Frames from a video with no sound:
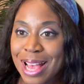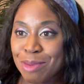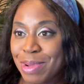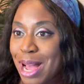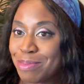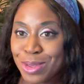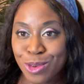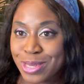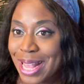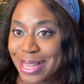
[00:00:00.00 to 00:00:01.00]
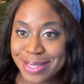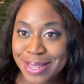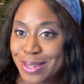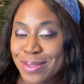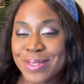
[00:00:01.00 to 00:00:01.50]
I pop those like
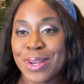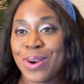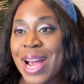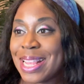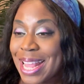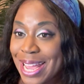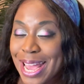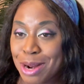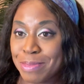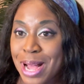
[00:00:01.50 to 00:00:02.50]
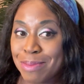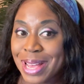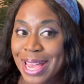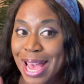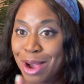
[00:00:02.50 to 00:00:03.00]
Skittles. So I like
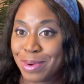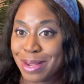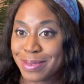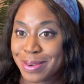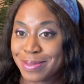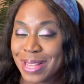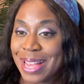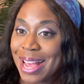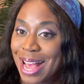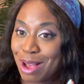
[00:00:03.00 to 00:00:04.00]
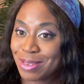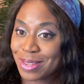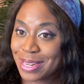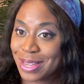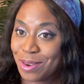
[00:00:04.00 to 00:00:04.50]
edamame. However, I was
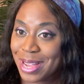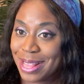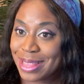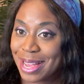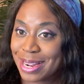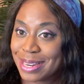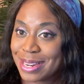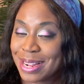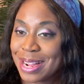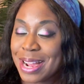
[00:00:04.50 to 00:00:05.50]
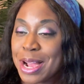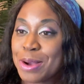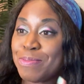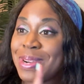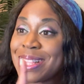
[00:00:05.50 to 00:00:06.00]
going to go get that,
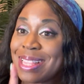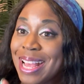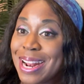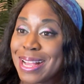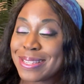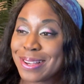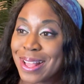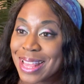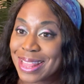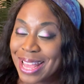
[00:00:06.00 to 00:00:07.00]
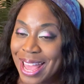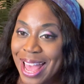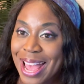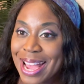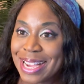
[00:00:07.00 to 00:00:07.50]
but then I saw that they
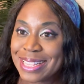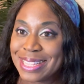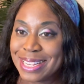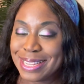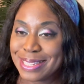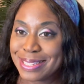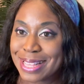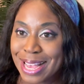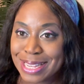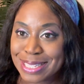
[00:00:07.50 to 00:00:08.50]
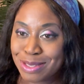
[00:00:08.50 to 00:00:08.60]
had these like